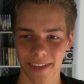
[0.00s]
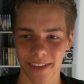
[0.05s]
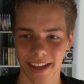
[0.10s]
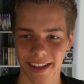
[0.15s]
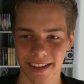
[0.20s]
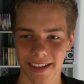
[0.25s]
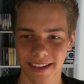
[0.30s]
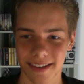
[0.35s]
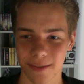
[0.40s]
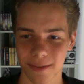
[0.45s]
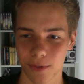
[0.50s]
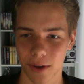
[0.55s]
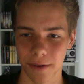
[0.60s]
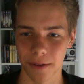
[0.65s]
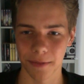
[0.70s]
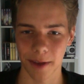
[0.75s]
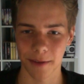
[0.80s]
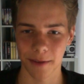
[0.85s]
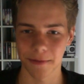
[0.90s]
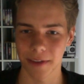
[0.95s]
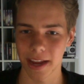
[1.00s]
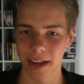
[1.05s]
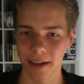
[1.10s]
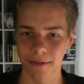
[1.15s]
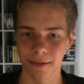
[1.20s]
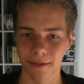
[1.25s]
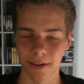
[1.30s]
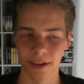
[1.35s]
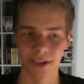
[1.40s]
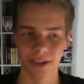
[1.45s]
It's one of my
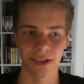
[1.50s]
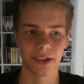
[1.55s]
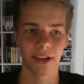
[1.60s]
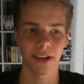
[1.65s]
favorites.